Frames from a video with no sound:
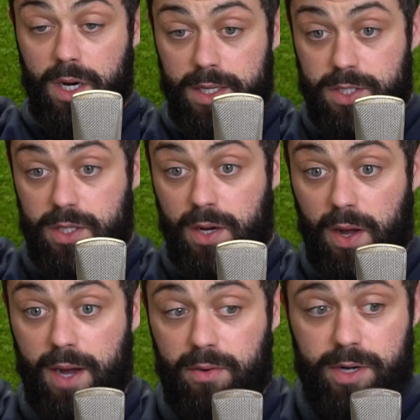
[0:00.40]
All right, so
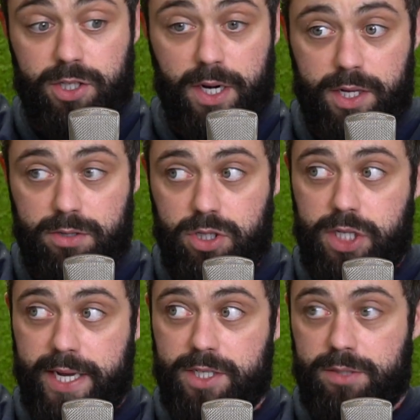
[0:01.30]
I want to try to use
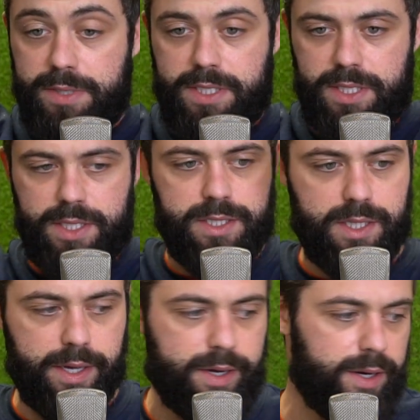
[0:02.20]
ChatGPT as
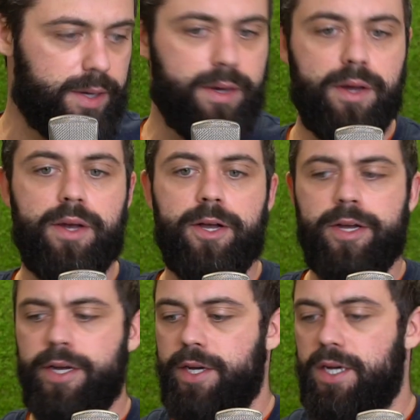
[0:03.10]
like a
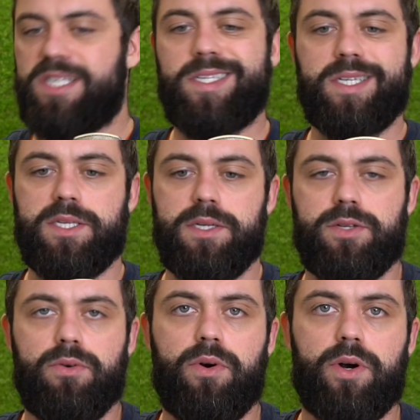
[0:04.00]

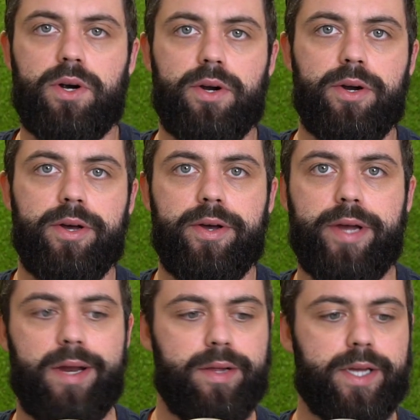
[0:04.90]
assistant or
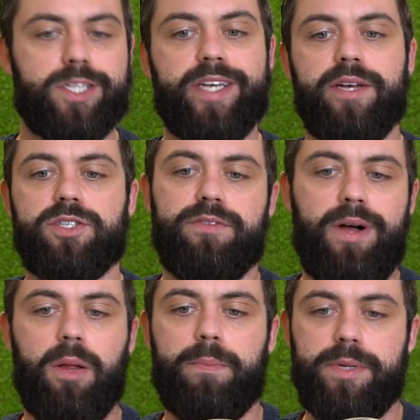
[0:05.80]
kind of like a sales
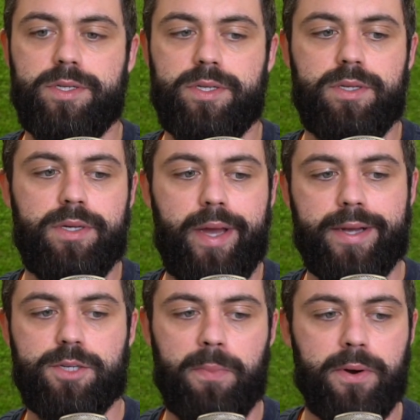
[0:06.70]
development
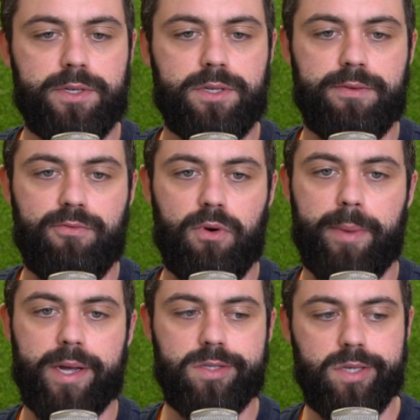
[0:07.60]
expert for
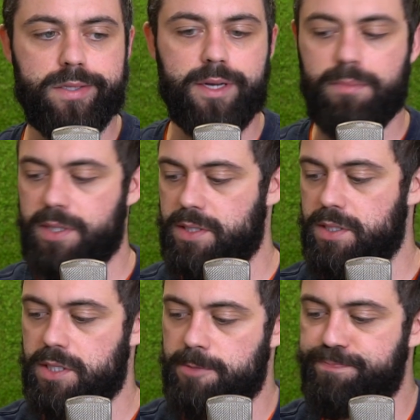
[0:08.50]
my consulting
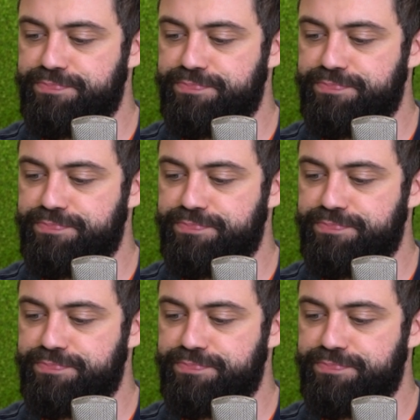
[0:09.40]
business